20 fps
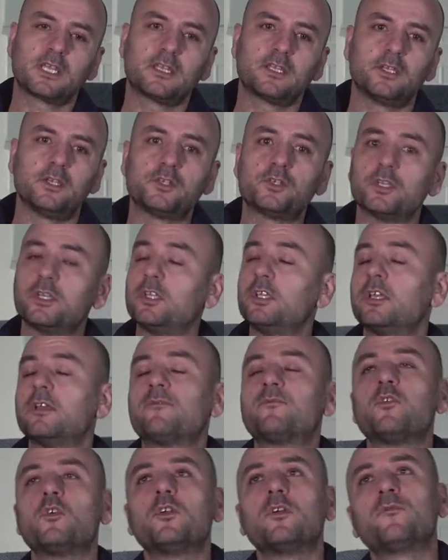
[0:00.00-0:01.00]
it,
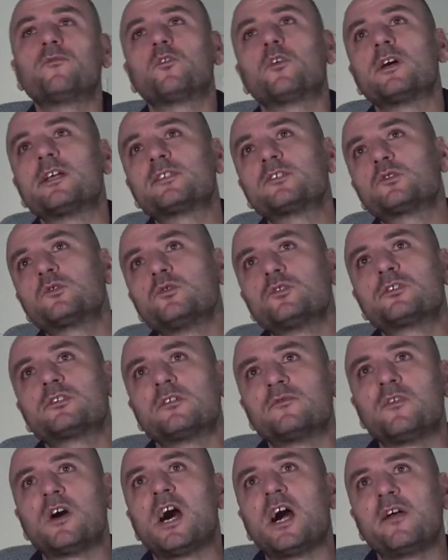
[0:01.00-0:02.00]
for, for us to
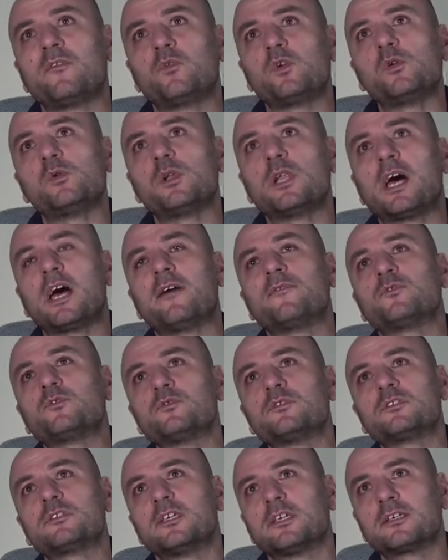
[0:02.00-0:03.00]
survive, we will have to
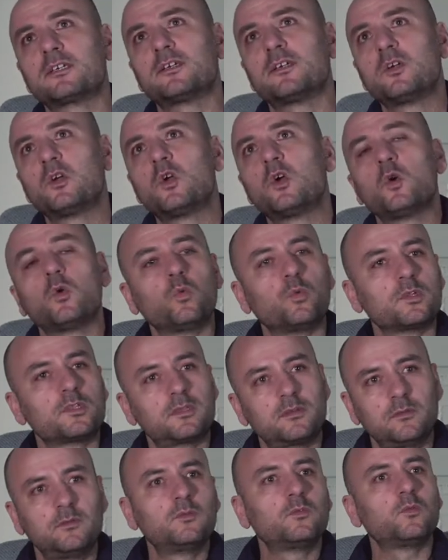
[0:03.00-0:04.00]
stick with,
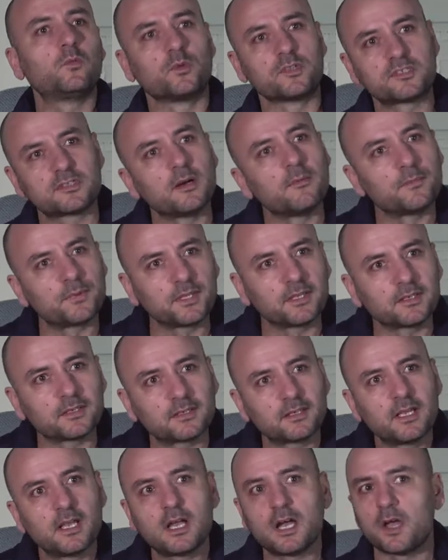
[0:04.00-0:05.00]
with something.
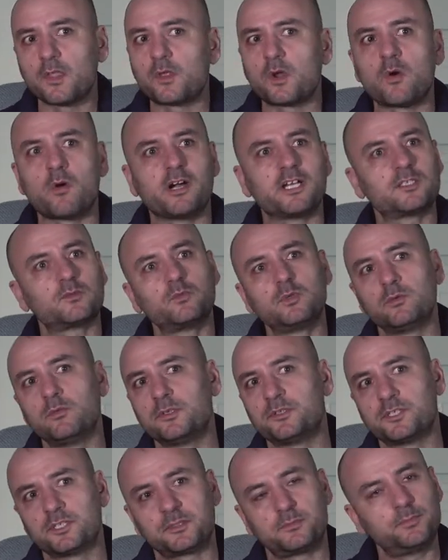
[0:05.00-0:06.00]
Otherwise, we
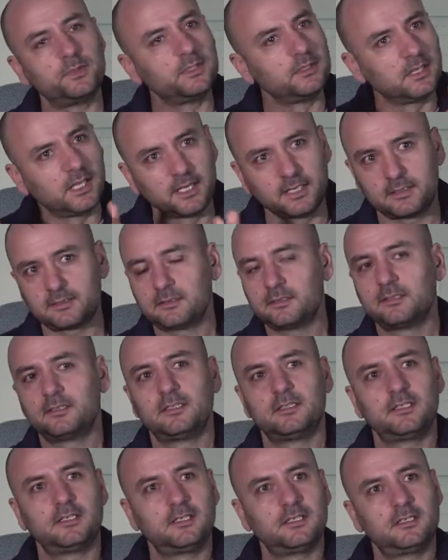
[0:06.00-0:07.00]
would just be like,
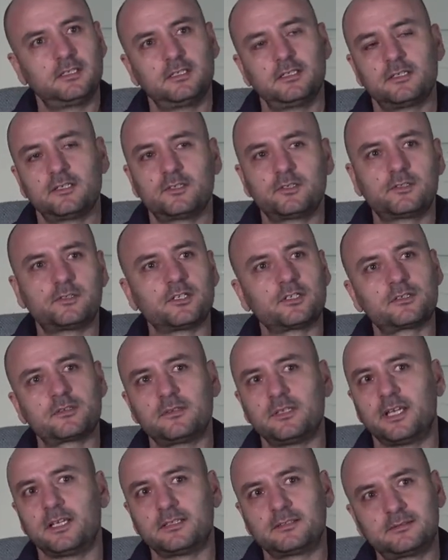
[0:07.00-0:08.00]
just
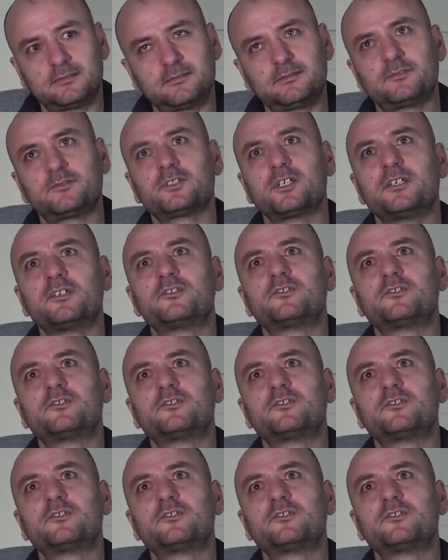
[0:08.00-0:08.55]
like, try,